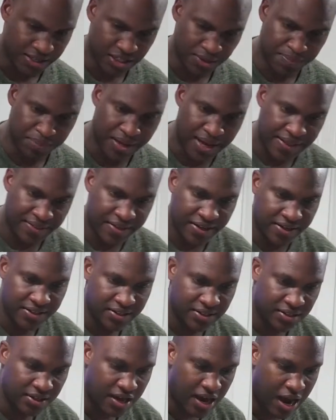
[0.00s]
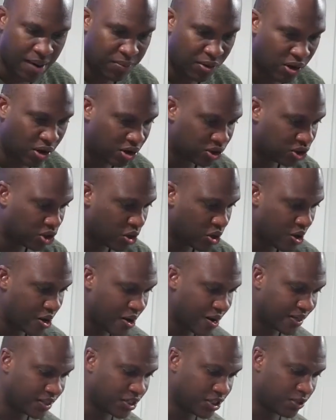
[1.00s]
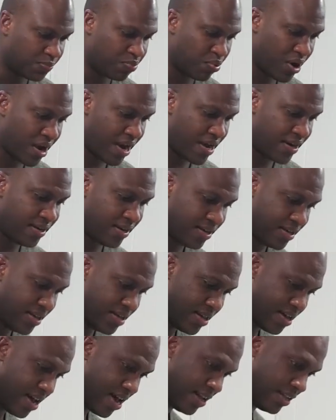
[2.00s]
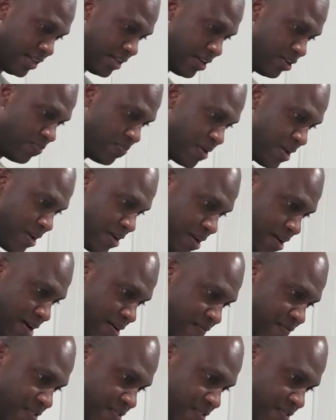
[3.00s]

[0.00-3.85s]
to plate this, I'm also going to spread a little bit of